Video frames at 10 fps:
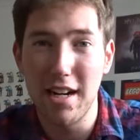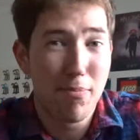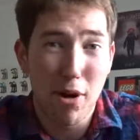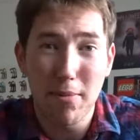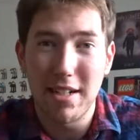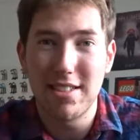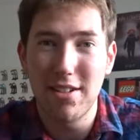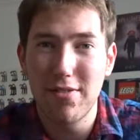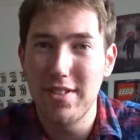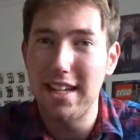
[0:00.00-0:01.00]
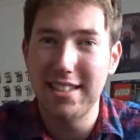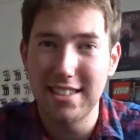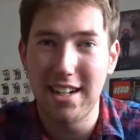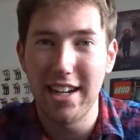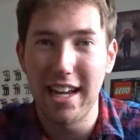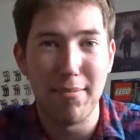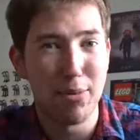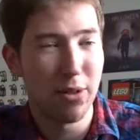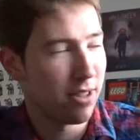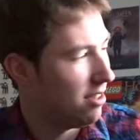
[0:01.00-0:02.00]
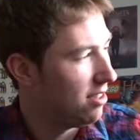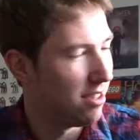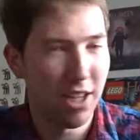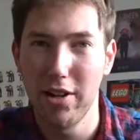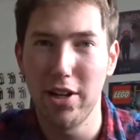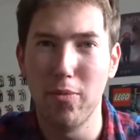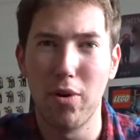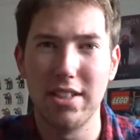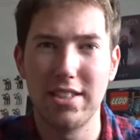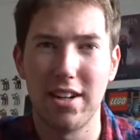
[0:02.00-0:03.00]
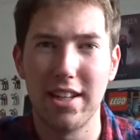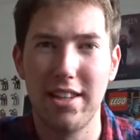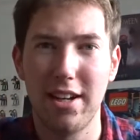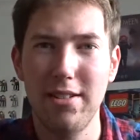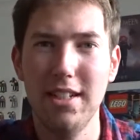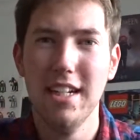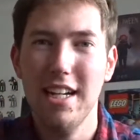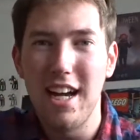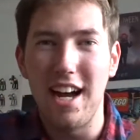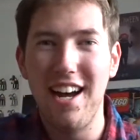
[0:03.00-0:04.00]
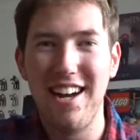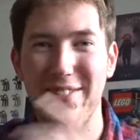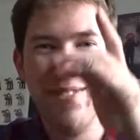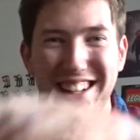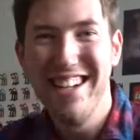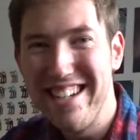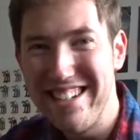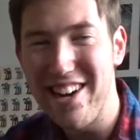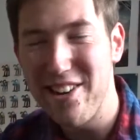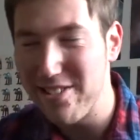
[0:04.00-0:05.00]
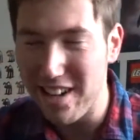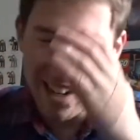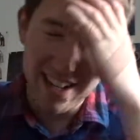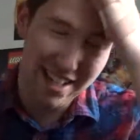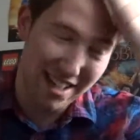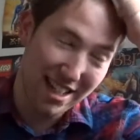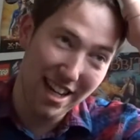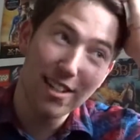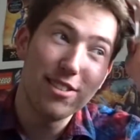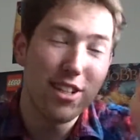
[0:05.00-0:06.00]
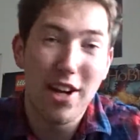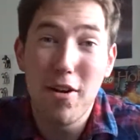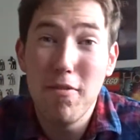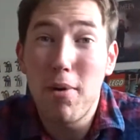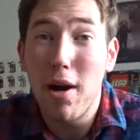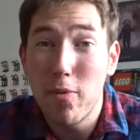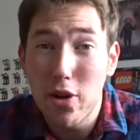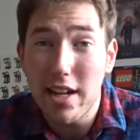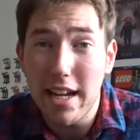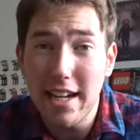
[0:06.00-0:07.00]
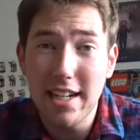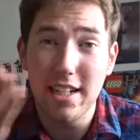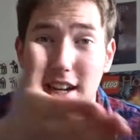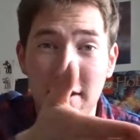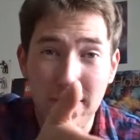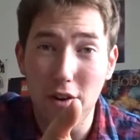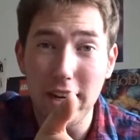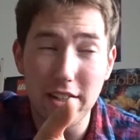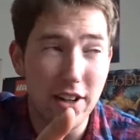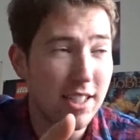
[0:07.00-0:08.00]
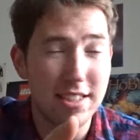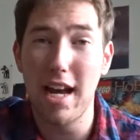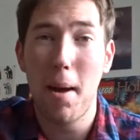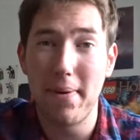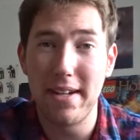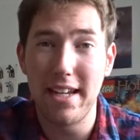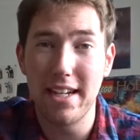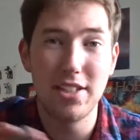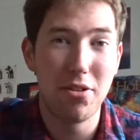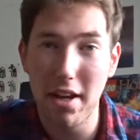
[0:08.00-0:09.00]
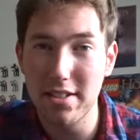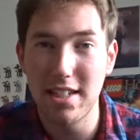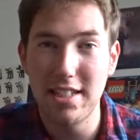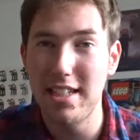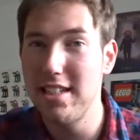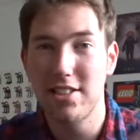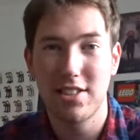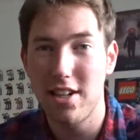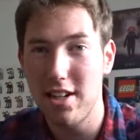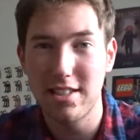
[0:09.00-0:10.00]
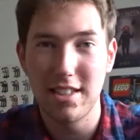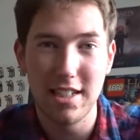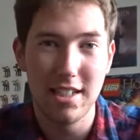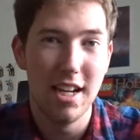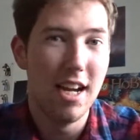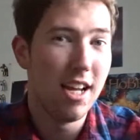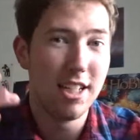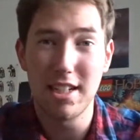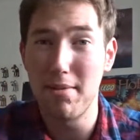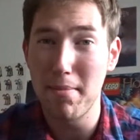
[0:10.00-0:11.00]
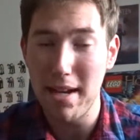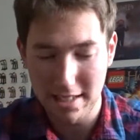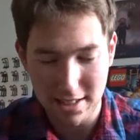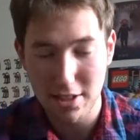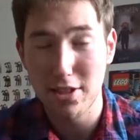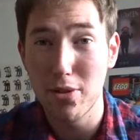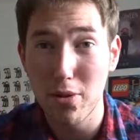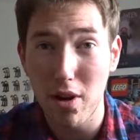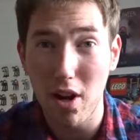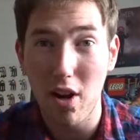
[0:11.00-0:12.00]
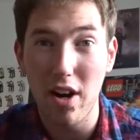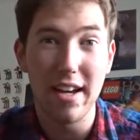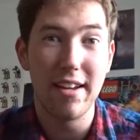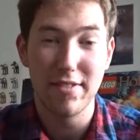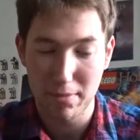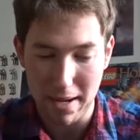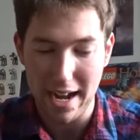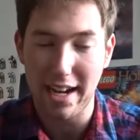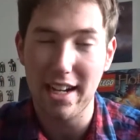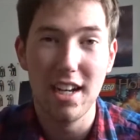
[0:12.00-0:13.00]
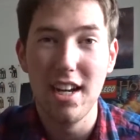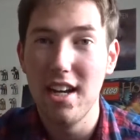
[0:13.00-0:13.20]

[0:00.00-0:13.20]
I broke myself. Yes, I am broken. Only on one side though. But I'm working. Fright Night's happening. 2018, it started. There's so many mazes. Saw Alive is back.